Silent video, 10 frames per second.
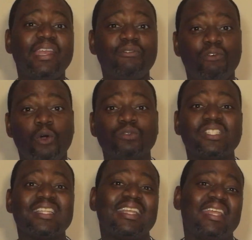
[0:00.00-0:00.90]
involved
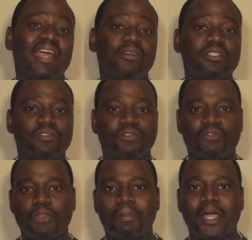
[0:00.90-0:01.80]
in the narrative
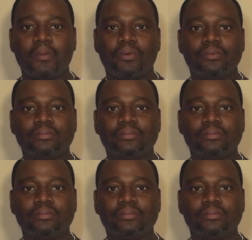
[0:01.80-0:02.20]
of the Bible.